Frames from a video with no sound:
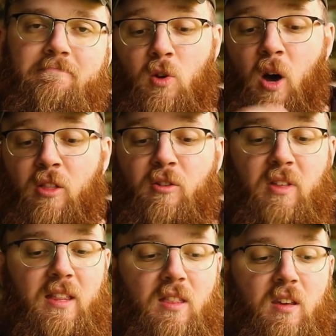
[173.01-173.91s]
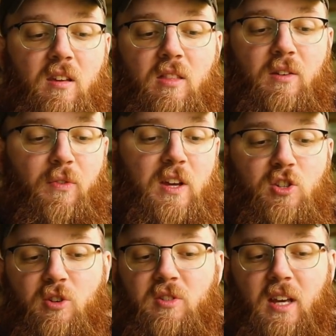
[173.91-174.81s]
So other than the
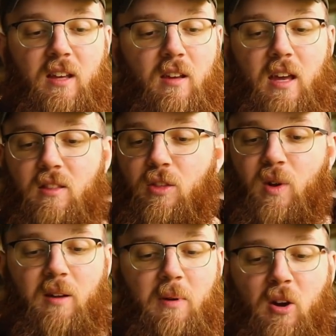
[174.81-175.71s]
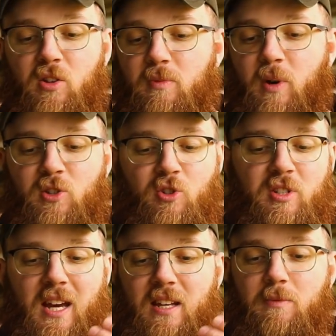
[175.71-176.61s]
features, like, again, the threaded barrel, suppressor
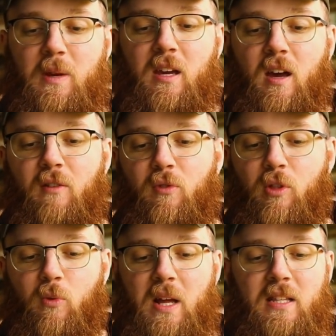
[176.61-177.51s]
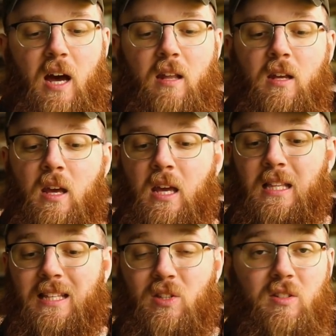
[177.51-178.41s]
sights being cut for the red dot,
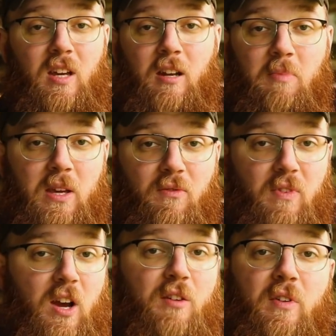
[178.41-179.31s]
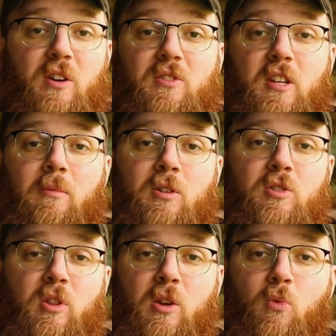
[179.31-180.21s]
this is going to be very, very similar
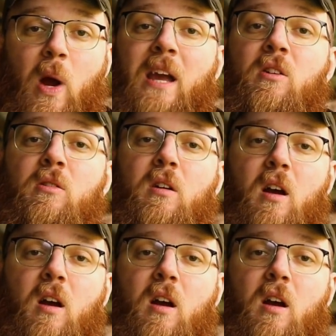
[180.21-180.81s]
to the regular